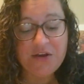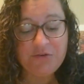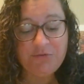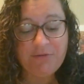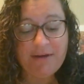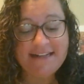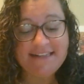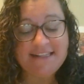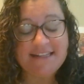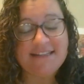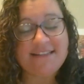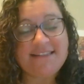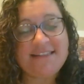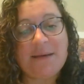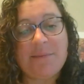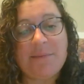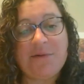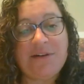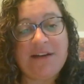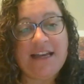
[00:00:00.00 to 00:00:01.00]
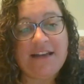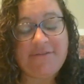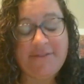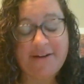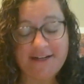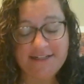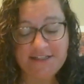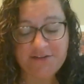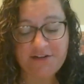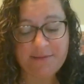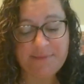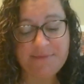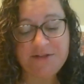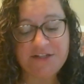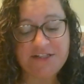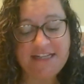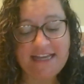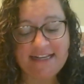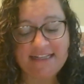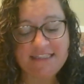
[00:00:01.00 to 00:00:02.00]
writes a summary of our scripture
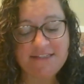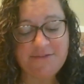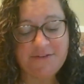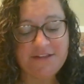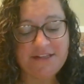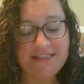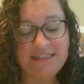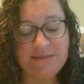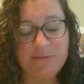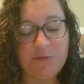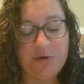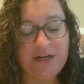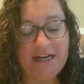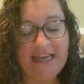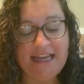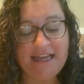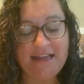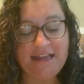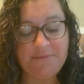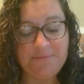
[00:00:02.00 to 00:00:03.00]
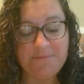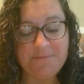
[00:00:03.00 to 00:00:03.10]
text for this morning.